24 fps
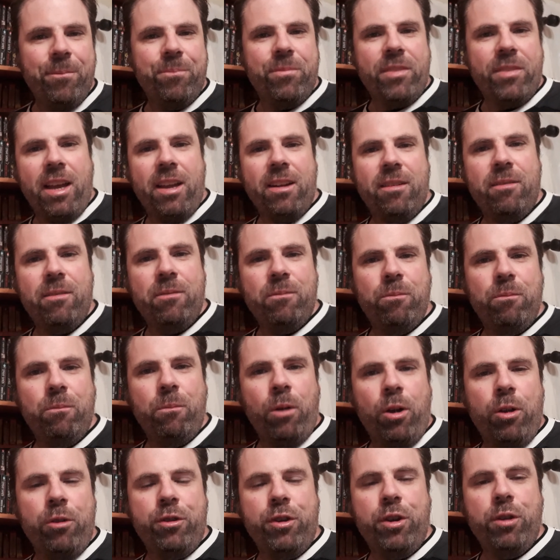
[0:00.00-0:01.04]
that
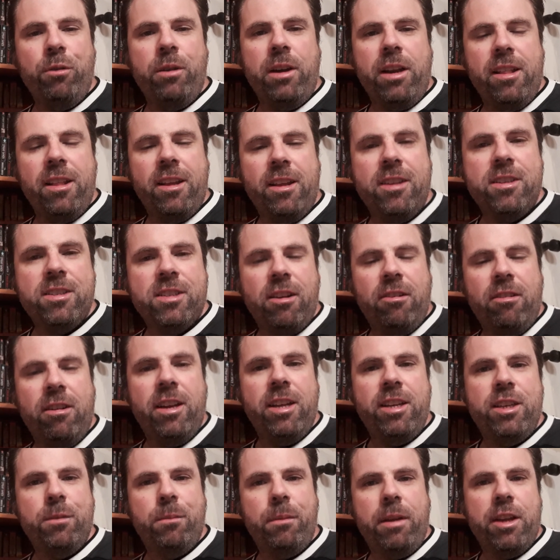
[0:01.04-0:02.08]
won't do anything. So I
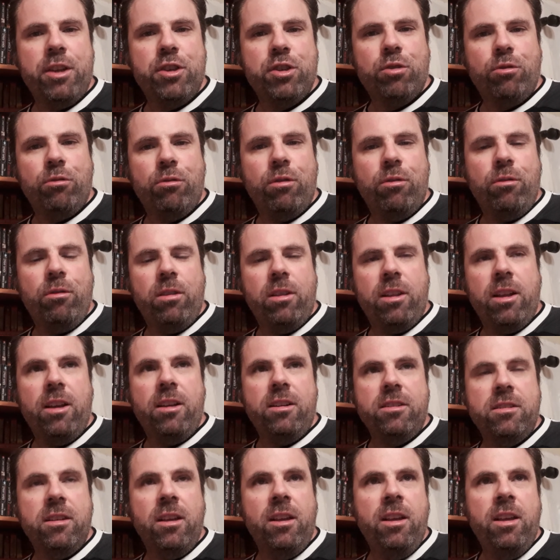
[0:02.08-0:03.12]
need to make sure it all
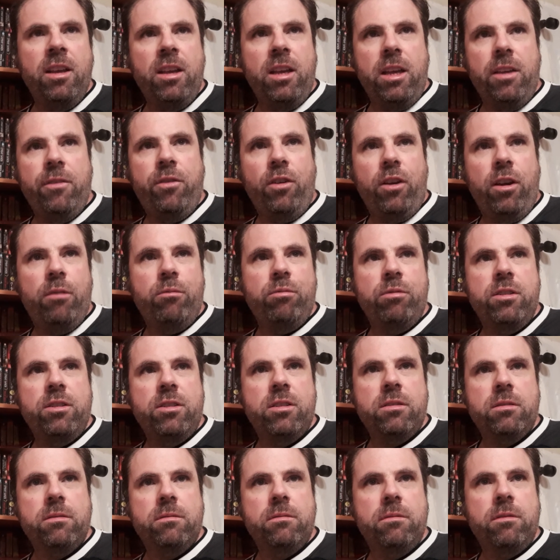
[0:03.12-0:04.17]
does. If I
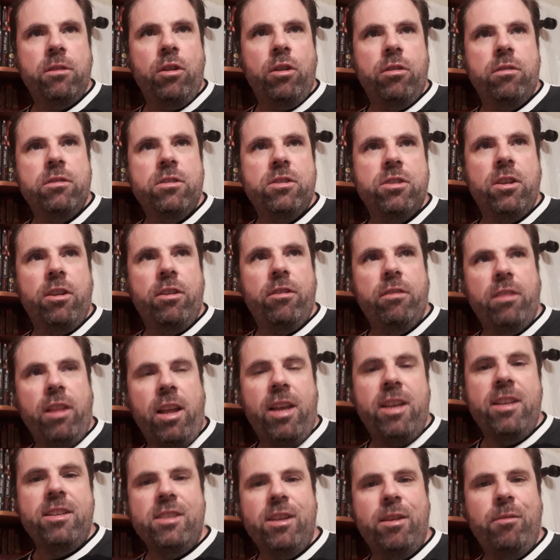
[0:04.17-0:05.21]
was not so
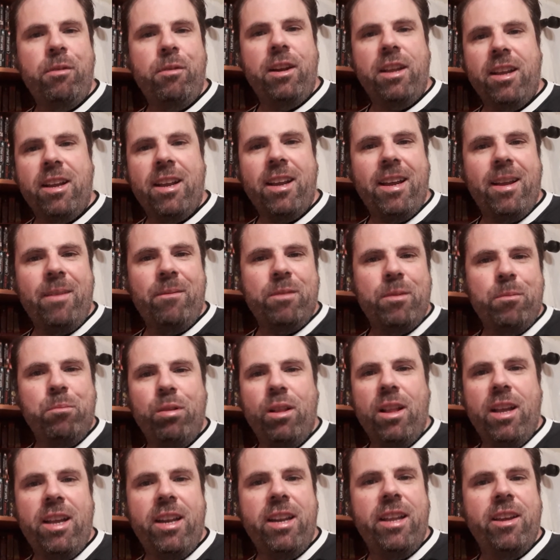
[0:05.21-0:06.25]
lazy when it came to
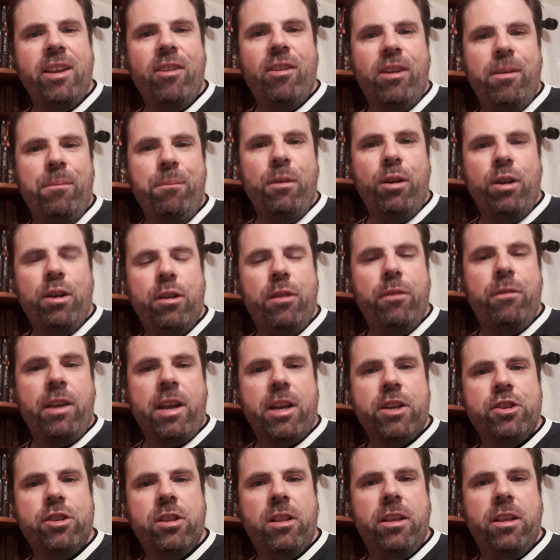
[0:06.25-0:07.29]
planning, I might have
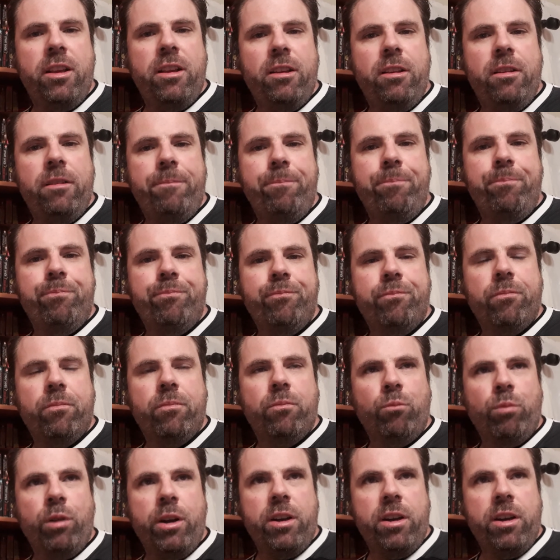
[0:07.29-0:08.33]
actually
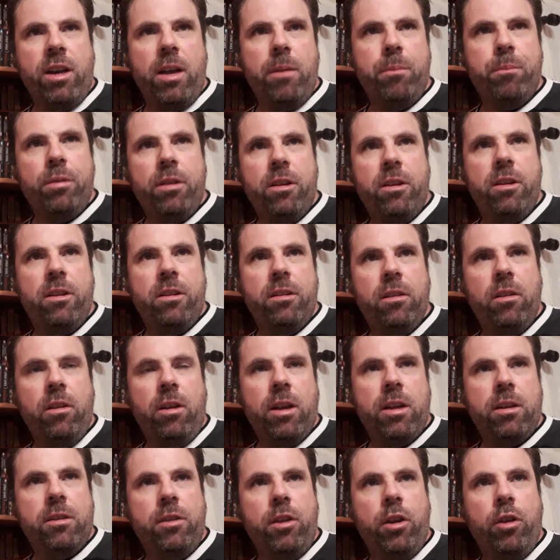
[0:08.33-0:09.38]
written up
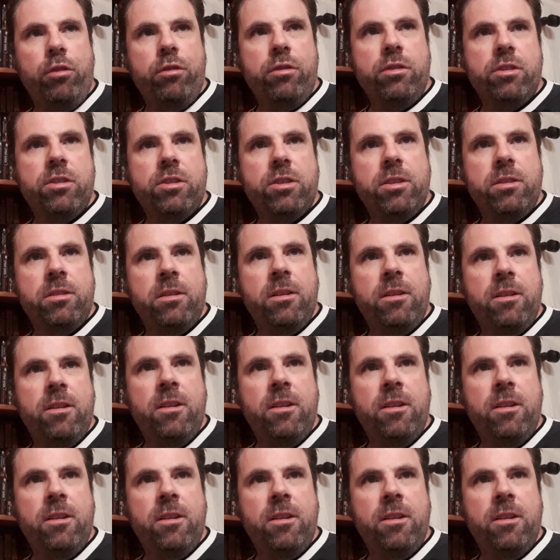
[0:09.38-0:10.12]
like notes